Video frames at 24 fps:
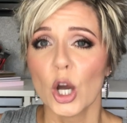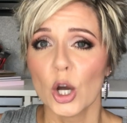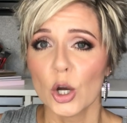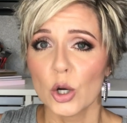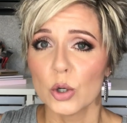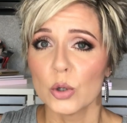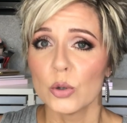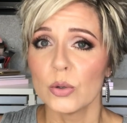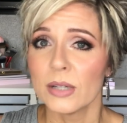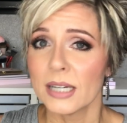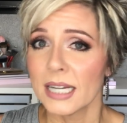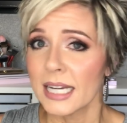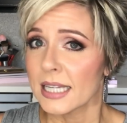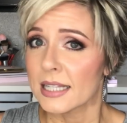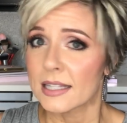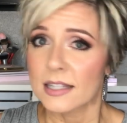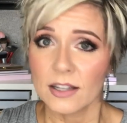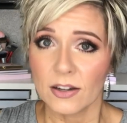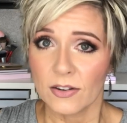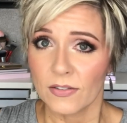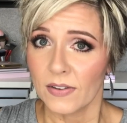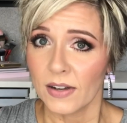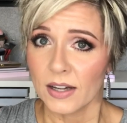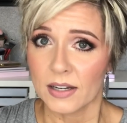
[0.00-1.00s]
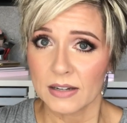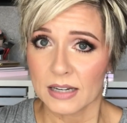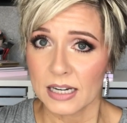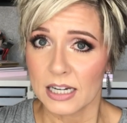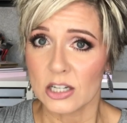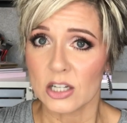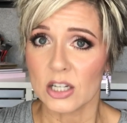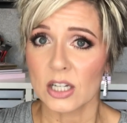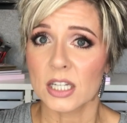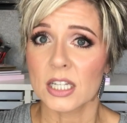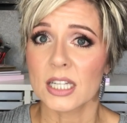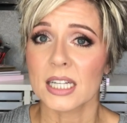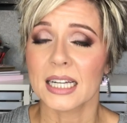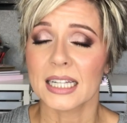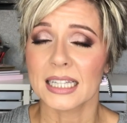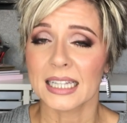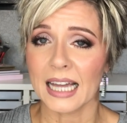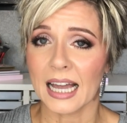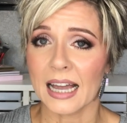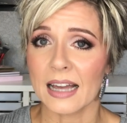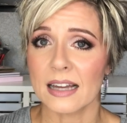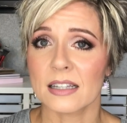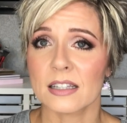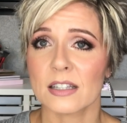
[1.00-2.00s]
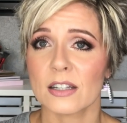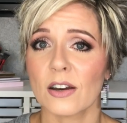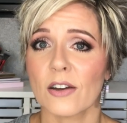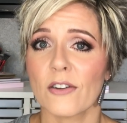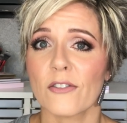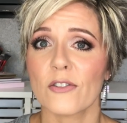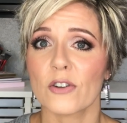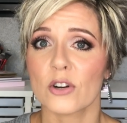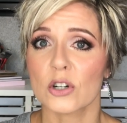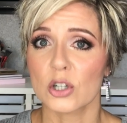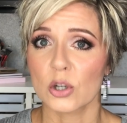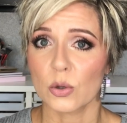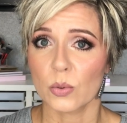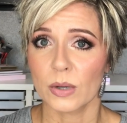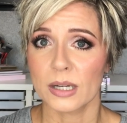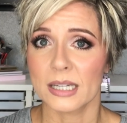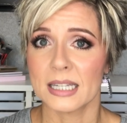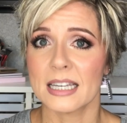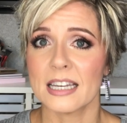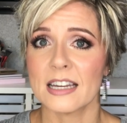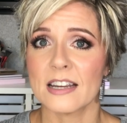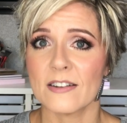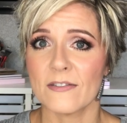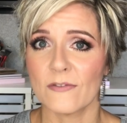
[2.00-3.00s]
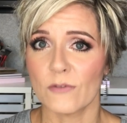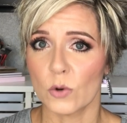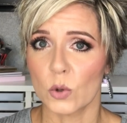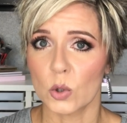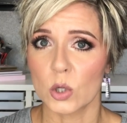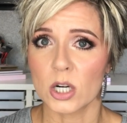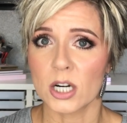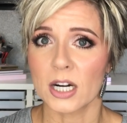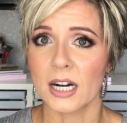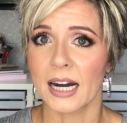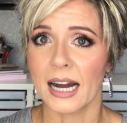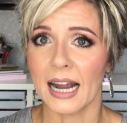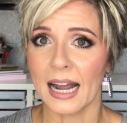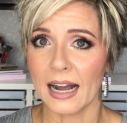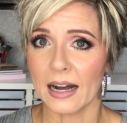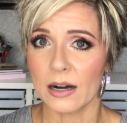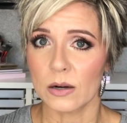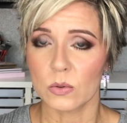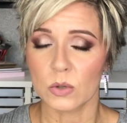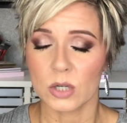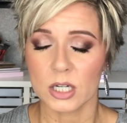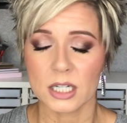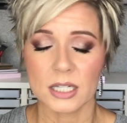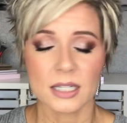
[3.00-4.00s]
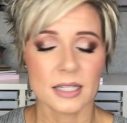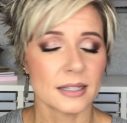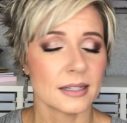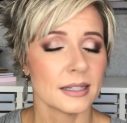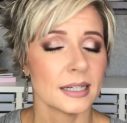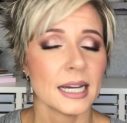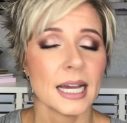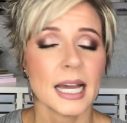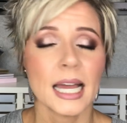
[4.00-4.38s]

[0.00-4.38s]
who needs their foundation to last for 24 hours?